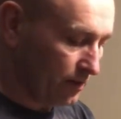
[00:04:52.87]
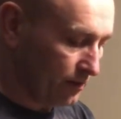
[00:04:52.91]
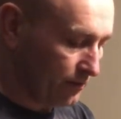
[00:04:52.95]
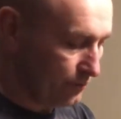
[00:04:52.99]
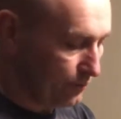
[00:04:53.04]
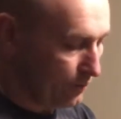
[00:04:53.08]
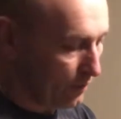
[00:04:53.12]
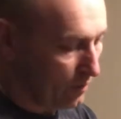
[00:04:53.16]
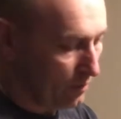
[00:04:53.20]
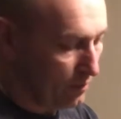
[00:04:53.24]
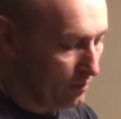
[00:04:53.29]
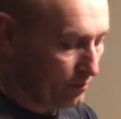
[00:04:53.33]

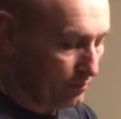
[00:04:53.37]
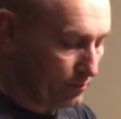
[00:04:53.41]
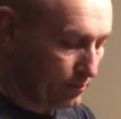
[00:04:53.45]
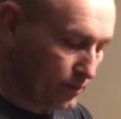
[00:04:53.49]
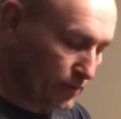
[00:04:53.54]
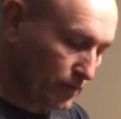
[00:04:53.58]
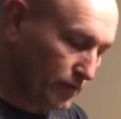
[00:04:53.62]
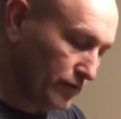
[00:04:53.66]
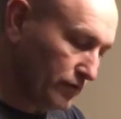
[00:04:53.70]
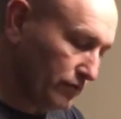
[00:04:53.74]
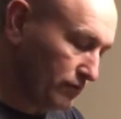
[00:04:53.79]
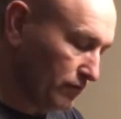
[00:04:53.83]
From
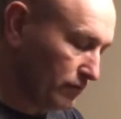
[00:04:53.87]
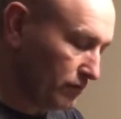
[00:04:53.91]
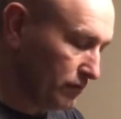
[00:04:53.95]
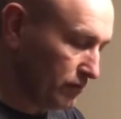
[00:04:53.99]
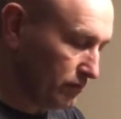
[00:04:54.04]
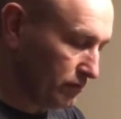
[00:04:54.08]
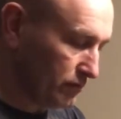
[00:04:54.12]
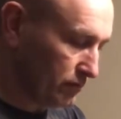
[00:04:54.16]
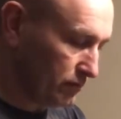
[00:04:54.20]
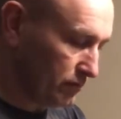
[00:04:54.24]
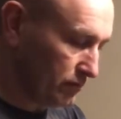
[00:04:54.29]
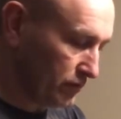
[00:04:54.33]

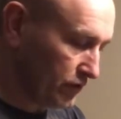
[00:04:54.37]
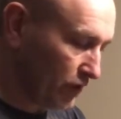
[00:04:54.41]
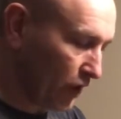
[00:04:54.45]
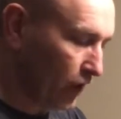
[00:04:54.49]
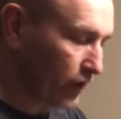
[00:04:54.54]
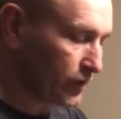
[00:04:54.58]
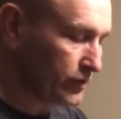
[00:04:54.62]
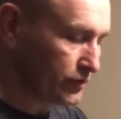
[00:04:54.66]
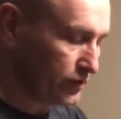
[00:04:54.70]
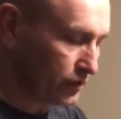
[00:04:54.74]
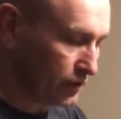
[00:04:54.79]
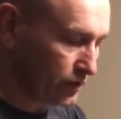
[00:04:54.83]

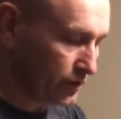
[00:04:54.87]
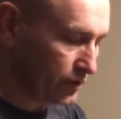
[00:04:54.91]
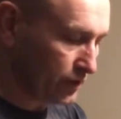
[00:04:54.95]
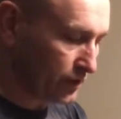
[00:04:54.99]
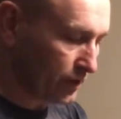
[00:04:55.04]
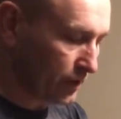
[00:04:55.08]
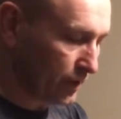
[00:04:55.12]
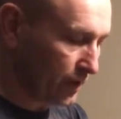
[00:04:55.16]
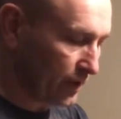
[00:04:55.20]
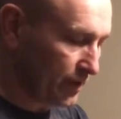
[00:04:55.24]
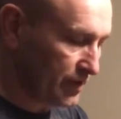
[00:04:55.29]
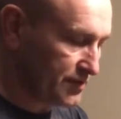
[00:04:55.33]
talking to other
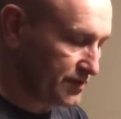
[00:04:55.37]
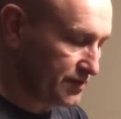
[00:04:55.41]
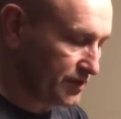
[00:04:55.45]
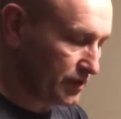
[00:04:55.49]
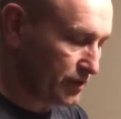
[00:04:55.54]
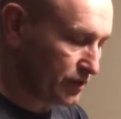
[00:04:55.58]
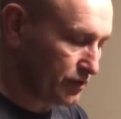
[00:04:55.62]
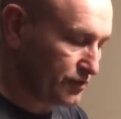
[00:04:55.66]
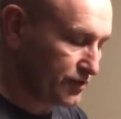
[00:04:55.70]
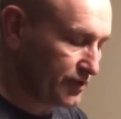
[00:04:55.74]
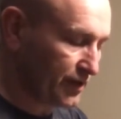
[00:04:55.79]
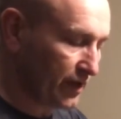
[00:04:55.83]
guys that
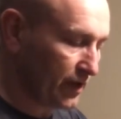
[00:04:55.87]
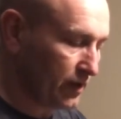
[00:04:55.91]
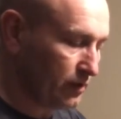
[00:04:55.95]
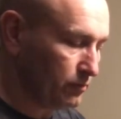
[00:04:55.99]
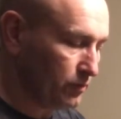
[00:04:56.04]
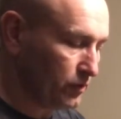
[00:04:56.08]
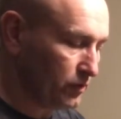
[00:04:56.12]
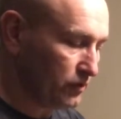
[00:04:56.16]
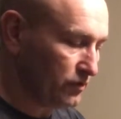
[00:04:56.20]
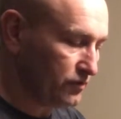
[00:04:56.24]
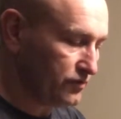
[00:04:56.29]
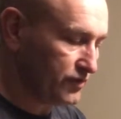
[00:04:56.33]
use
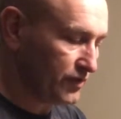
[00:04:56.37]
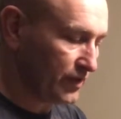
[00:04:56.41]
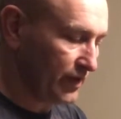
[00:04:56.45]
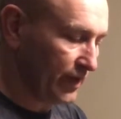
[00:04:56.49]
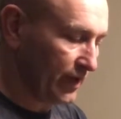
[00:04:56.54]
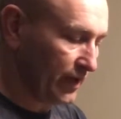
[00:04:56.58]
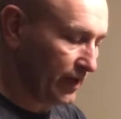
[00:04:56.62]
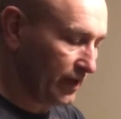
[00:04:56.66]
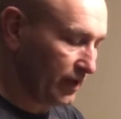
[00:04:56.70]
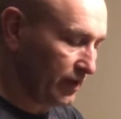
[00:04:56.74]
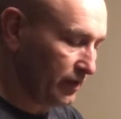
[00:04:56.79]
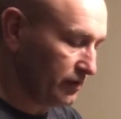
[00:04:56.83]
cables
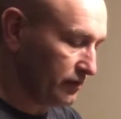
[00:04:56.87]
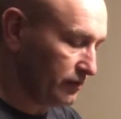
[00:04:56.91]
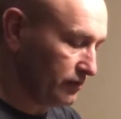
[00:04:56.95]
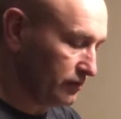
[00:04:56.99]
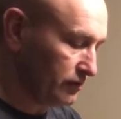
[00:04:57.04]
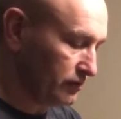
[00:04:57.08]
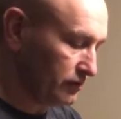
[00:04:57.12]
and